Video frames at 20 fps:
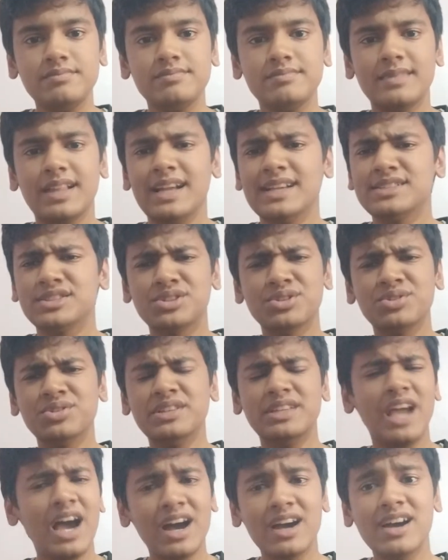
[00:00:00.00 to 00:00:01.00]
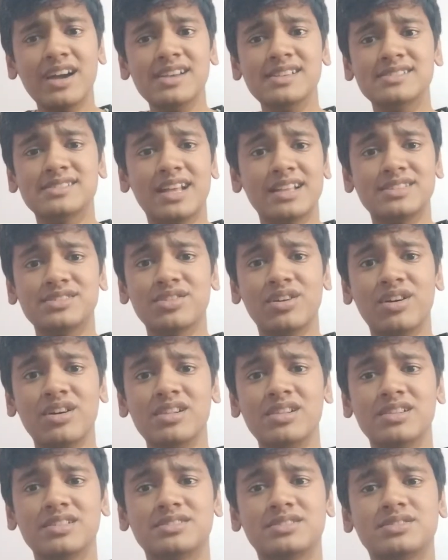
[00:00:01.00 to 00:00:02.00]
So yeah, guys, that's
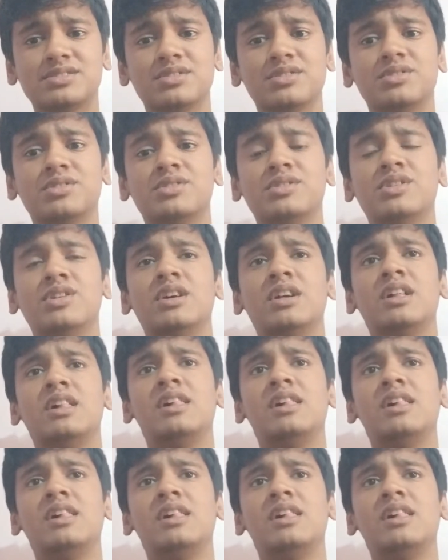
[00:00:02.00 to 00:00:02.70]
all. So